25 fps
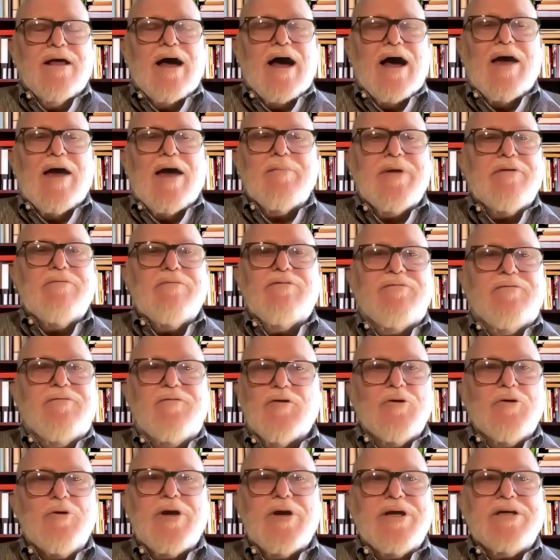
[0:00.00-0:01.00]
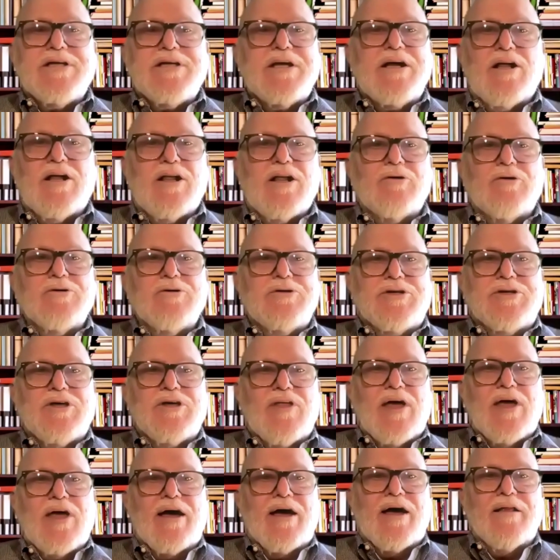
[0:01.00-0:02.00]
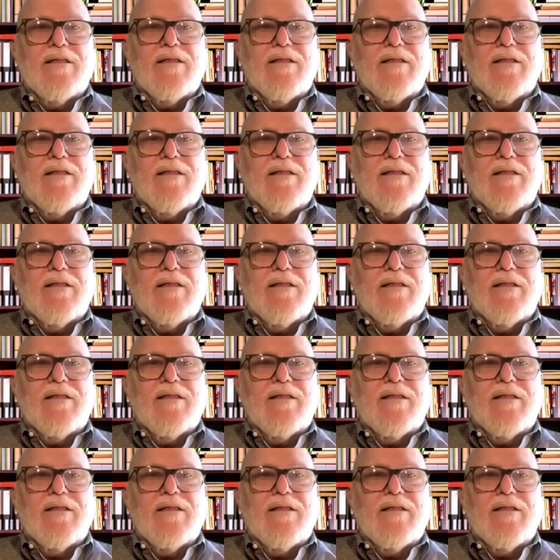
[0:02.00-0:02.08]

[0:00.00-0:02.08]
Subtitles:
I mean, food isn't close to that.